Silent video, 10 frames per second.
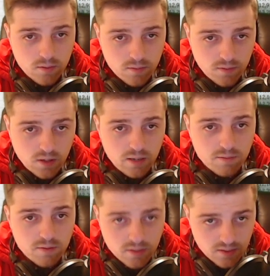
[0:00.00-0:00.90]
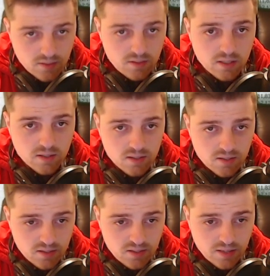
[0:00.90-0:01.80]
5, 6,
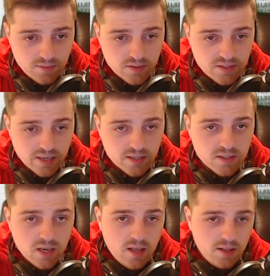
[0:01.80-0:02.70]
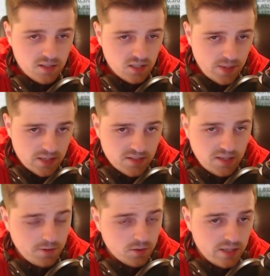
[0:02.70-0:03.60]
7 seconds. This is about
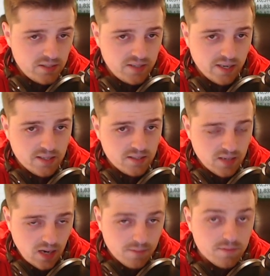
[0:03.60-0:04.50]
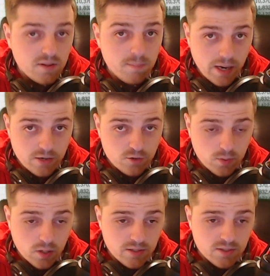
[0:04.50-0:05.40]
7 or 8 seconds after the match
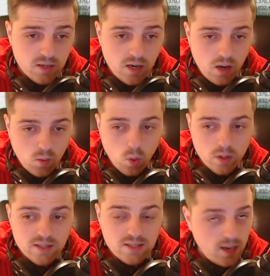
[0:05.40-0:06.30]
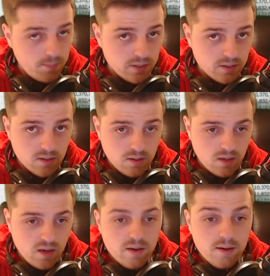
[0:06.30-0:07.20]
price. What has happened?
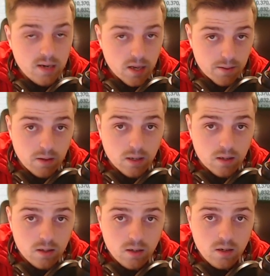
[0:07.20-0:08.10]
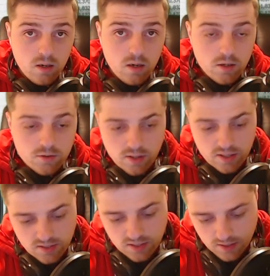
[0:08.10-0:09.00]
Nothing. So
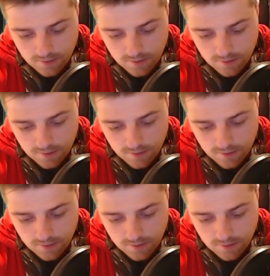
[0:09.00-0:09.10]
there's a